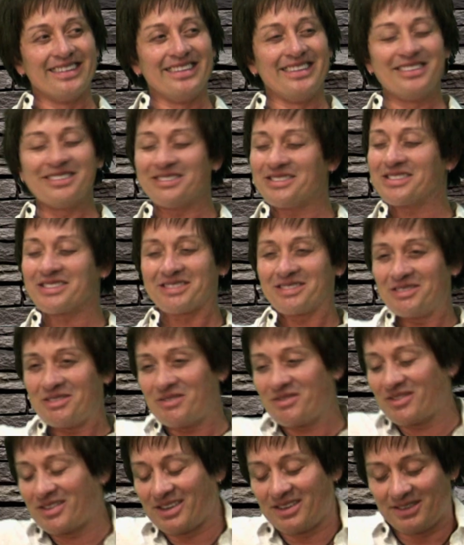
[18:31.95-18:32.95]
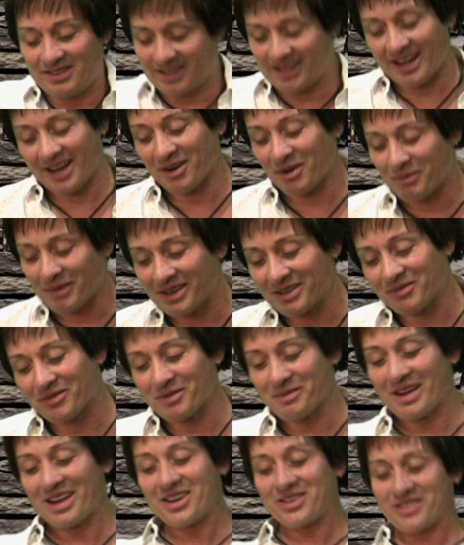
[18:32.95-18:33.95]
You got all my
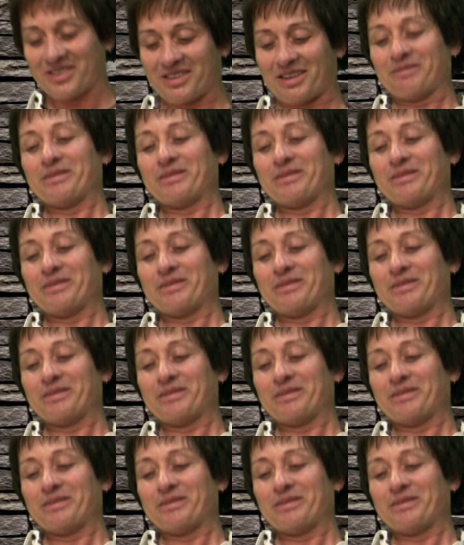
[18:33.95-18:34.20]
information.